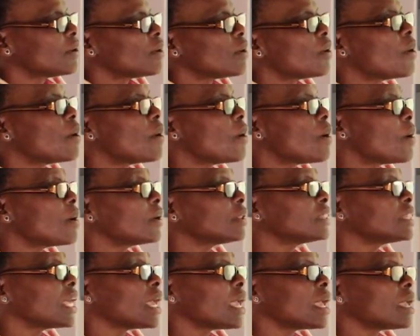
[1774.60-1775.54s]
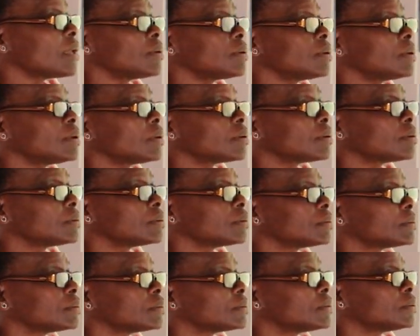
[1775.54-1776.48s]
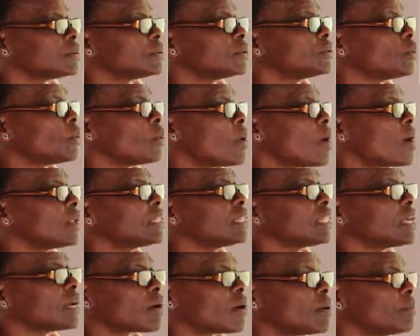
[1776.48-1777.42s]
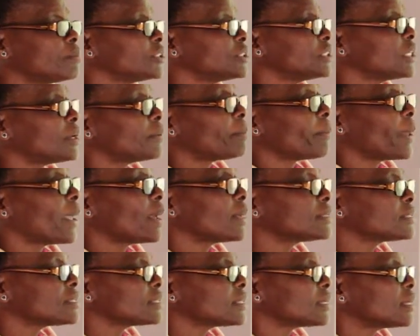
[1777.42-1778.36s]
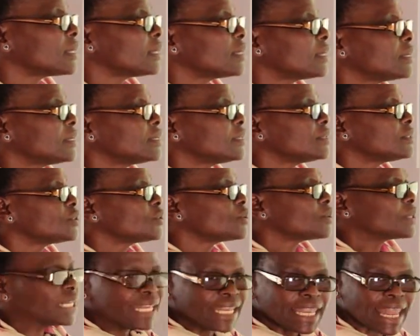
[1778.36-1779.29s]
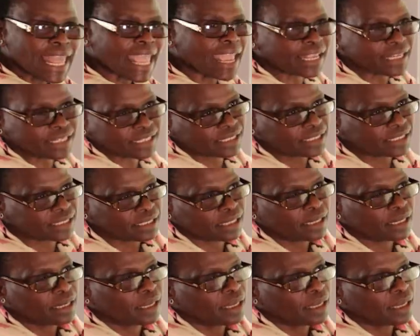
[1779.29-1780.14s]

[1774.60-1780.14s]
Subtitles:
or they could warn the commercial banks to relax,